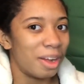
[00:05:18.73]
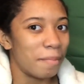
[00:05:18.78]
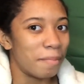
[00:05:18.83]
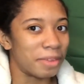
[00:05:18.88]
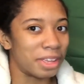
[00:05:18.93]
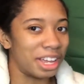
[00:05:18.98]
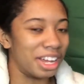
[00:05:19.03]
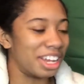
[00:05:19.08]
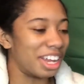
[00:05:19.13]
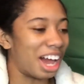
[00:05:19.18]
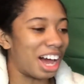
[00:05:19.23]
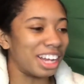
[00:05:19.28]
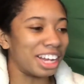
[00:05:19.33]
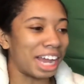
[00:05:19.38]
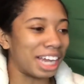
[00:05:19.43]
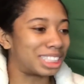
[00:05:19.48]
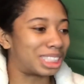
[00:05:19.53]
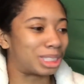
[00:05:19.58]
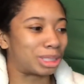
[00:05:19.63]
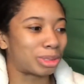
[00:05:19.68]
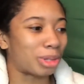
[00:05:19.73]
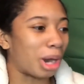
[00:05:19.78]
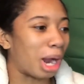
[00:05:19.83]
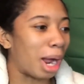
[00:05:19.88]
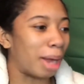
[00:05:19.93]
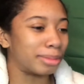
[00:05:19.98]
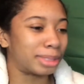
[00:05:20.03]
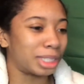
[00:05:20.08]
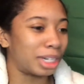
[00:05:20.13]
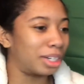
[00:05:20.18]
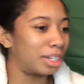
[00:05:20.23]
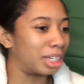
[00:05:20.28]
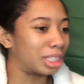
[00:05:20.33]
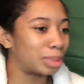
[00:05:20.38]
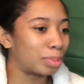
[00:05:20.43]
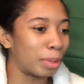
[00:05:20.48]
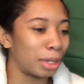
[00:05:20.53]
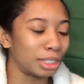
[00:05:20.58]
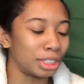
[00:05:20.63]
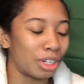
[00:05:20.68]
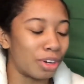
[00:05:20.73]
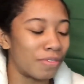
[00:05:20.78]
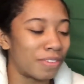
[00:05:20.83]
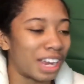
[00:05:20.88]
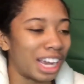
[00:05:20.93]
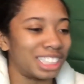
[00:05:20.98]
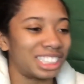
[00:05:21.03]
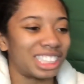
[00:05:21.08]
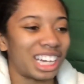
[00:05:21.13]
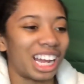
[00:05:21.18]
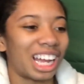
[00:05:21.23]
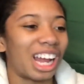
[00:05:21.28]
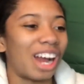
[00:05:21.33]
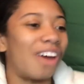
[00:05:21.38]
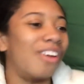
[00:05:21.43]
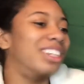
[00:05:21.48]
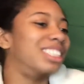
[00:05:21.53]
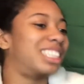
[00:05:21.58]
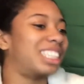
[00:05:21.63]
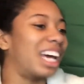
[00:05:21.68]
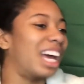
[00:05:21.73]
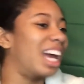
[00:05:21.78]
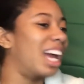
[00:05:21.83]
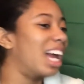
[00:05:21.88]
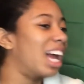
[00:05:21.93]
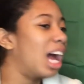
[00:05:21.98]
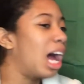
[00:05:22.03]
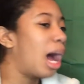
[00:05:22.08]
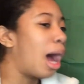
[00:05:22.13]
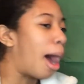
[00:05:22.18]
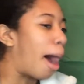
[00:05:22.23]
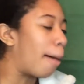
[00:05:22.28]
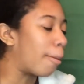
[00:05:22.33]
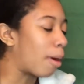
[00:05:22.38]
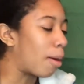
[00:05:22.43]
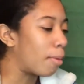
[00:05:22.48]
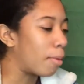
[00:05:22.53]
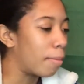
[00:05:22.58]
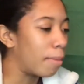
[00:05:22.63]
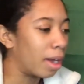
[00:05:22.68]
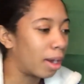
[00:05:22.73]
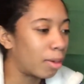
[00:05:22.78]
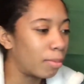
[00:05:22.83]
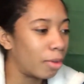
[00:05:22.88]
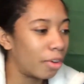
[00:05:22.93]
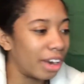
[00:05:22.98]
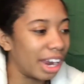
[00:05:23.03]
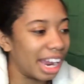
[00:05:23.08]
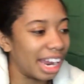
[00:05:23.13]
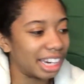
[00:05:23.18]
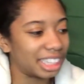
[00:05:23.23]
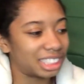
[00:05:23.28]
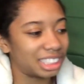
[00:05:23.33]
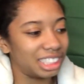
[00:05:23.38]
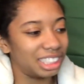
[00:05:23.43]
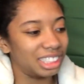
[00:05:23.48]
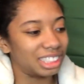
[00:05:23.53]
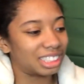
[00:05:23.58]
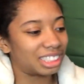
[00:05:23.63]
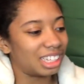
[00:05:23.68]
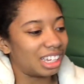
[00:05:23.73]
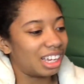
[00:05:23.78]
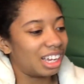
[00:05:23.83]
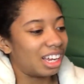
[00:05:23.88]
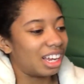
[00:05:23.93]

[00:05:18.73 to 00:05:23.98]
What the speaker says: But yeah, y'all, like, subscribe, turn those post notifications, like I always say. I'm going to be back with my reactions.